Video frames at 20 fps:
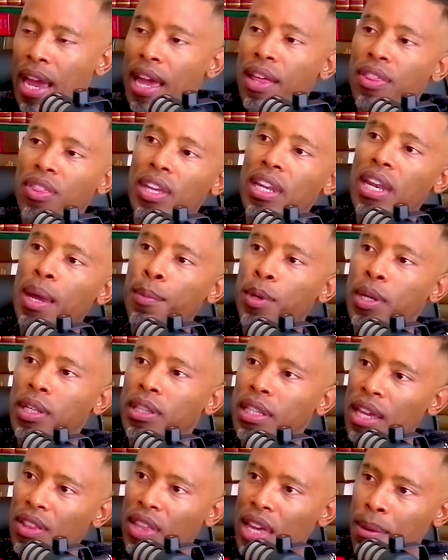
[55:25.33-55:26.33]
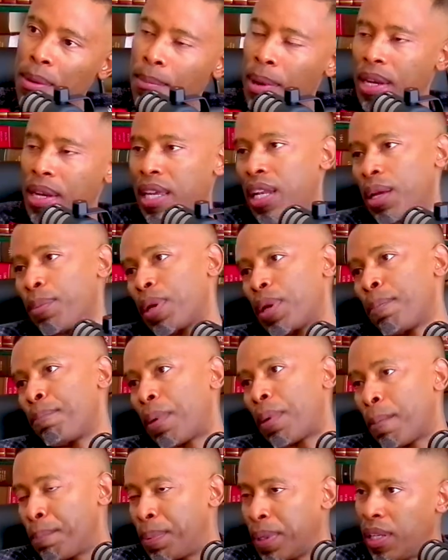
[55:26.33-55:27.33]
And then I'm going to take that money and I'm going to
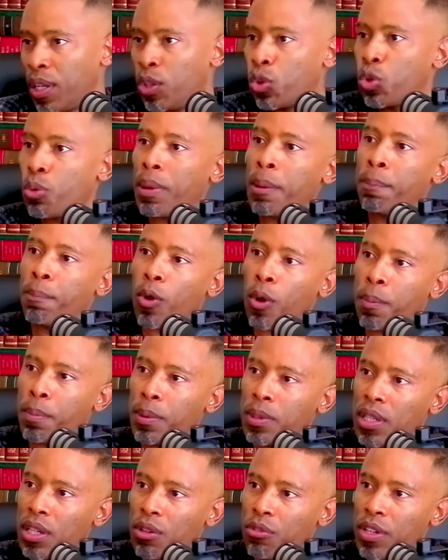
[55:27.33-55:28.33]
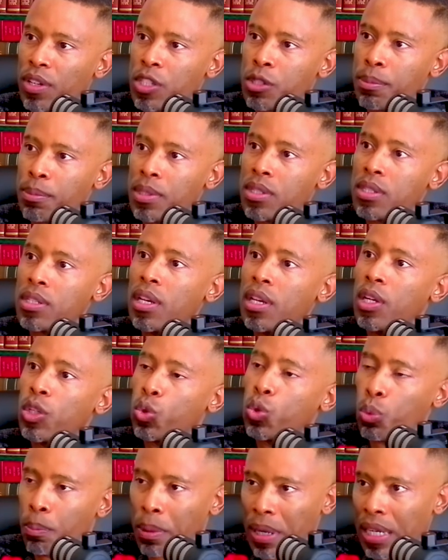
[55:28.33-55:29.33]
pump it into my property investments
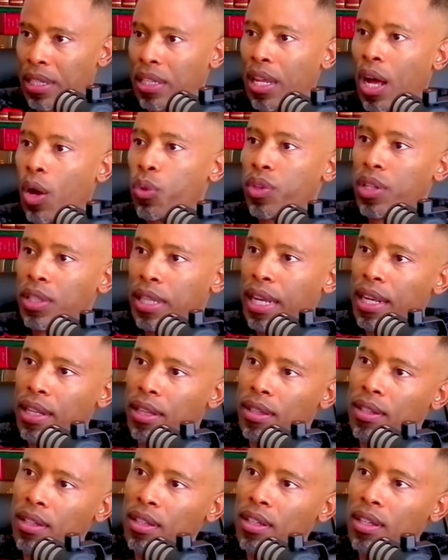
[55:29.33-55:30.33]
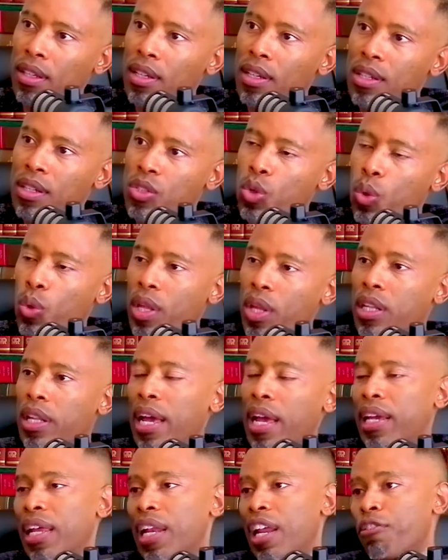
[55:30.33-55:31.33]
to bring down the debt so that
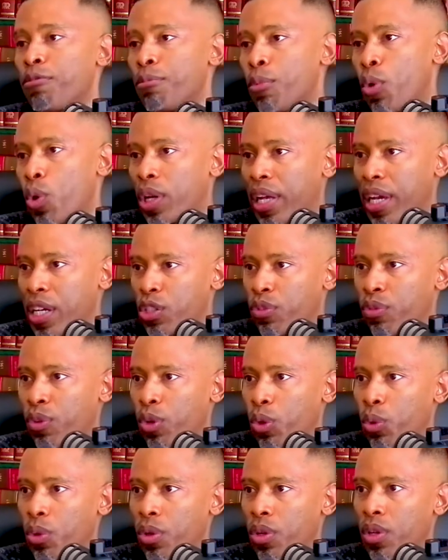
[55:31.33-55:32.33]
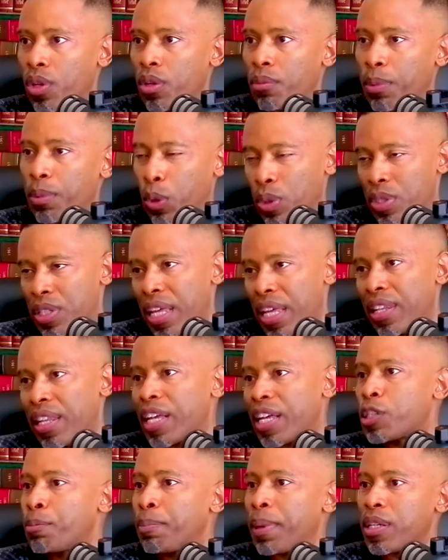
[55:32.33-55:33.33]
I can have more cash flow because then
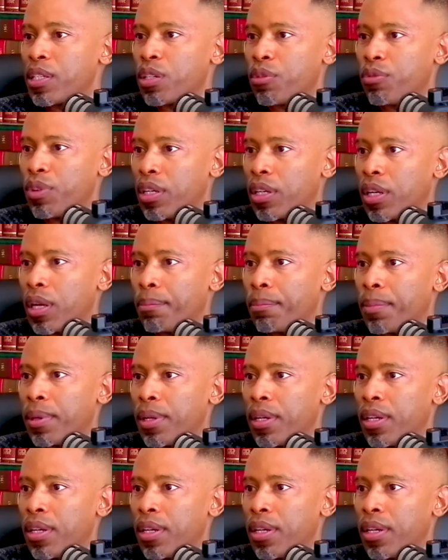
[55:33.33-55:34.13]
that's passive income,